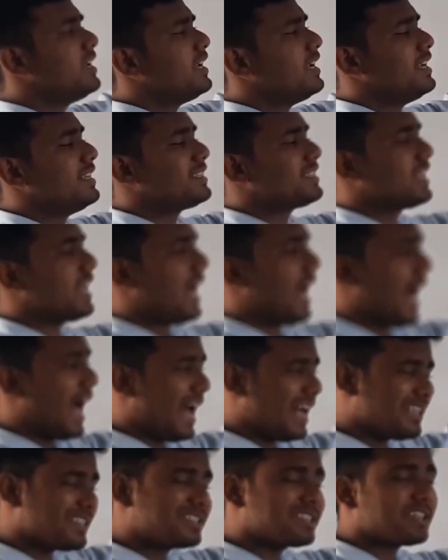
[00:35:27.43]
is
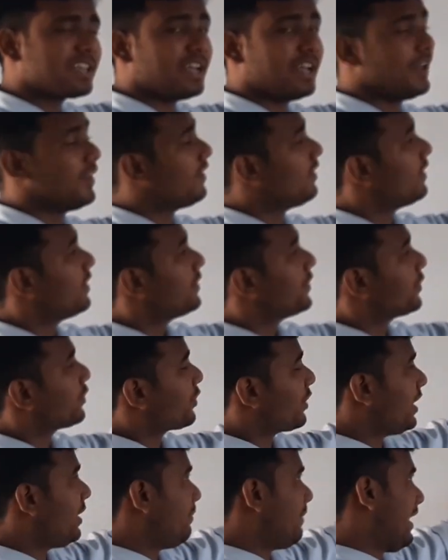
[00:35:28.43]
asked in
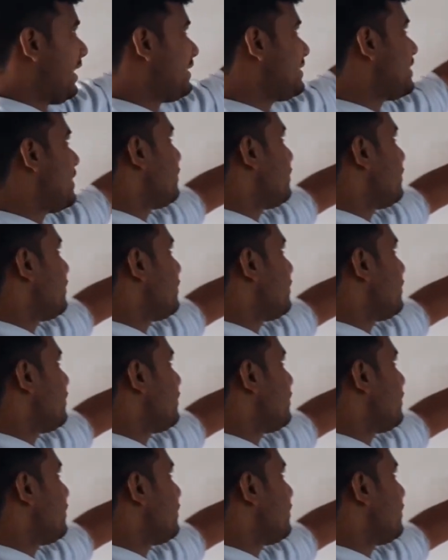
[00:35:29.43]
3 marks.